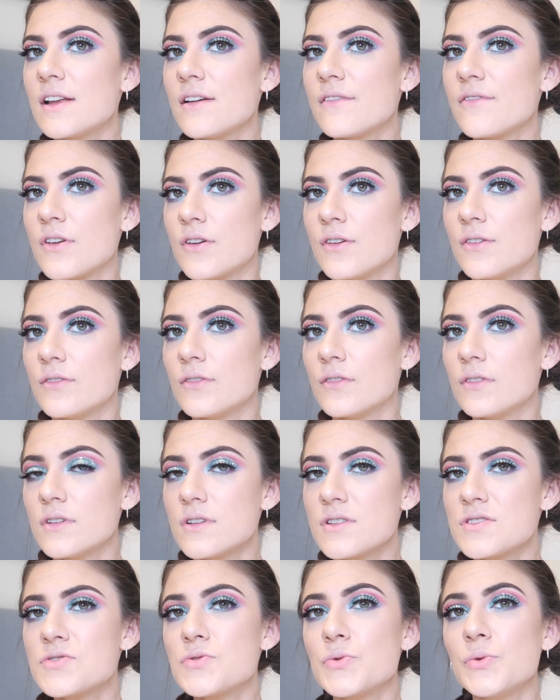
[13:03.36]
any of you?
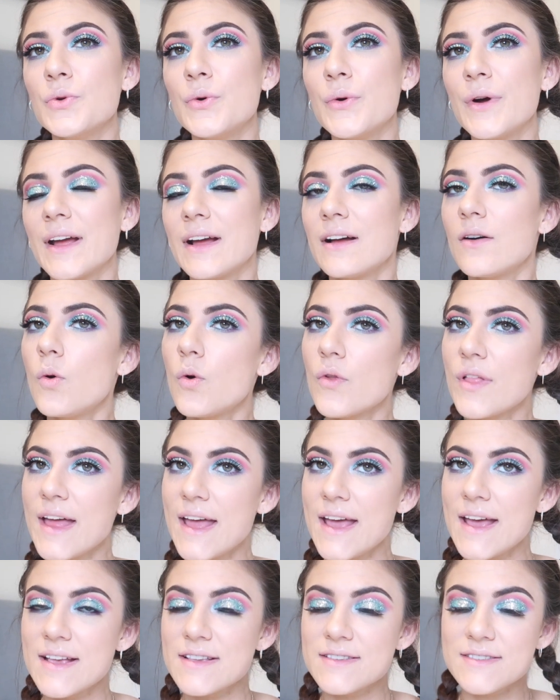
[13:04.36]
It's so annoying. All the
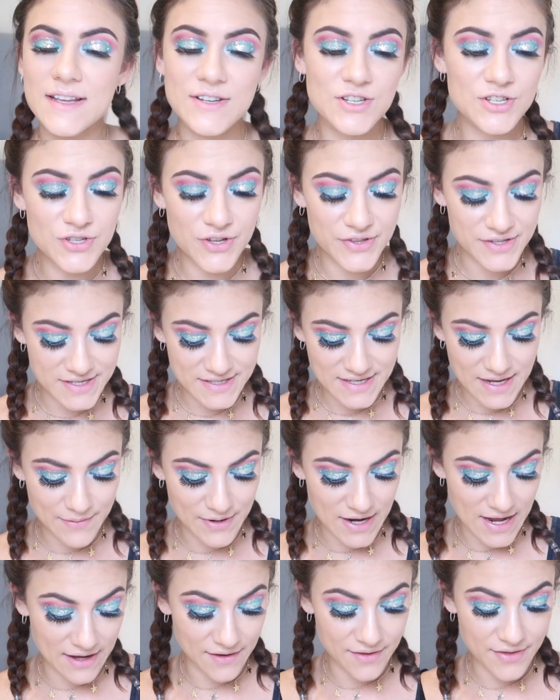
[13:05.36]
hairs, they just aren't the same
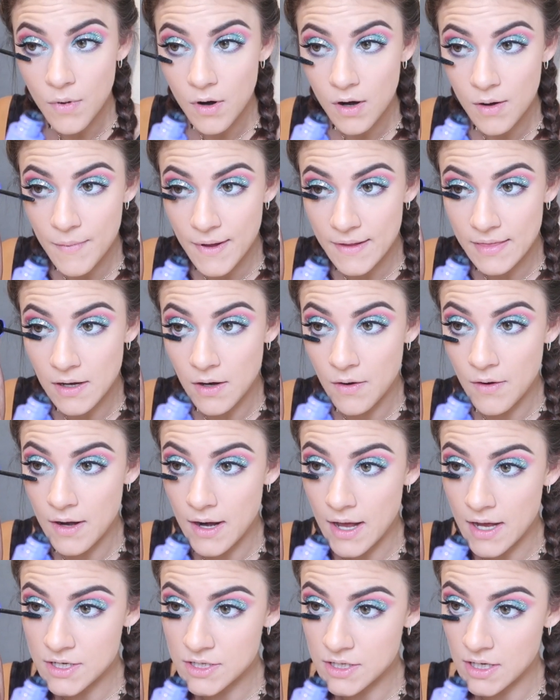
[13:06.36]
length. I'm not going to make the lower
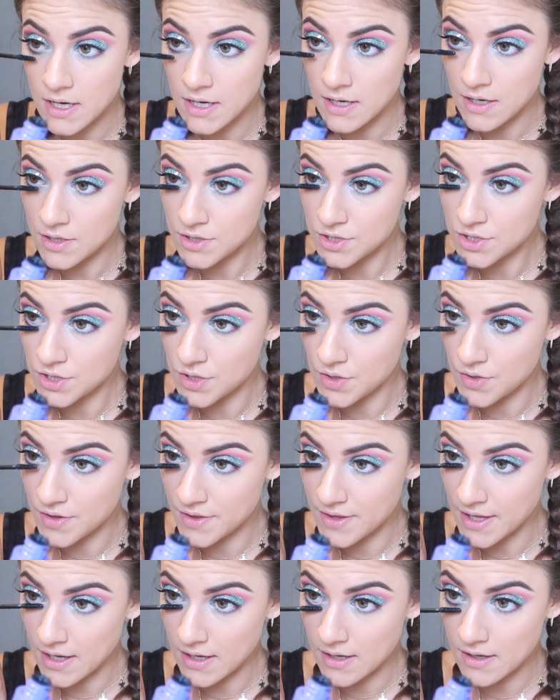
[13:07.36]
lash line too
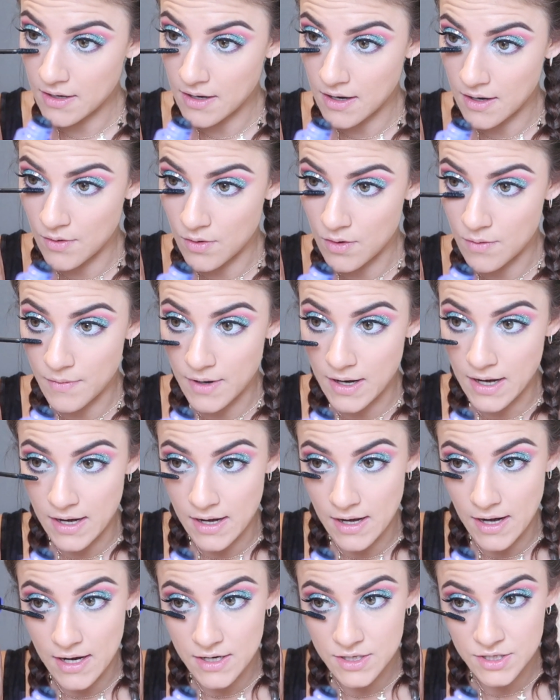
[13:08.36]
thick. I don't want my
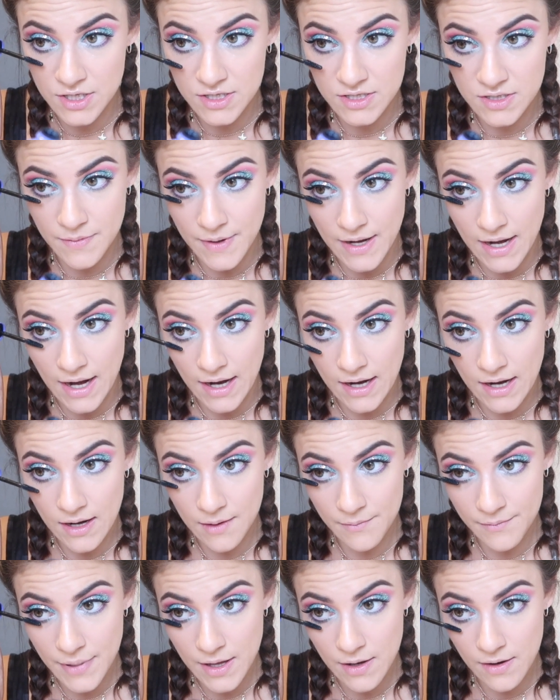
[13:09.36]
lashes to be like
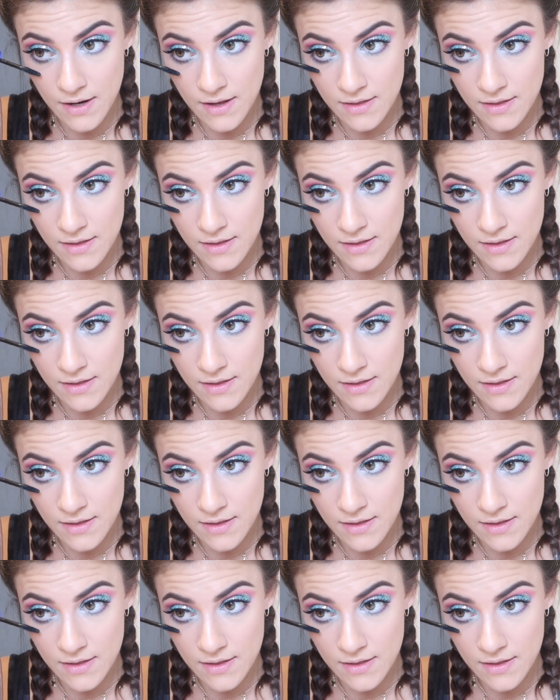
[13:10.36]
clumpy or